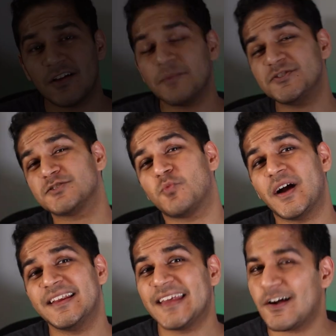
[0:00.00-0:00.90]
now let me just
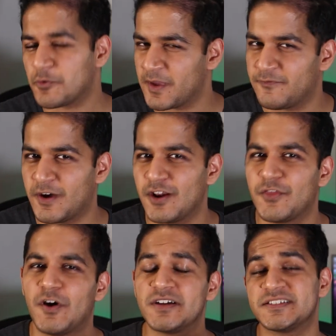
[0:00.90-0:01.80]
wind down with my final
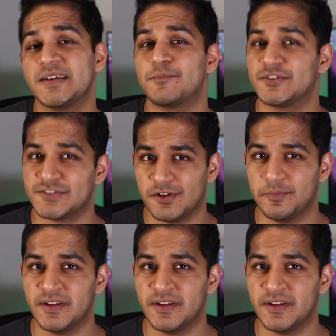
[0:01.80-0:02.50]
thoughts and personal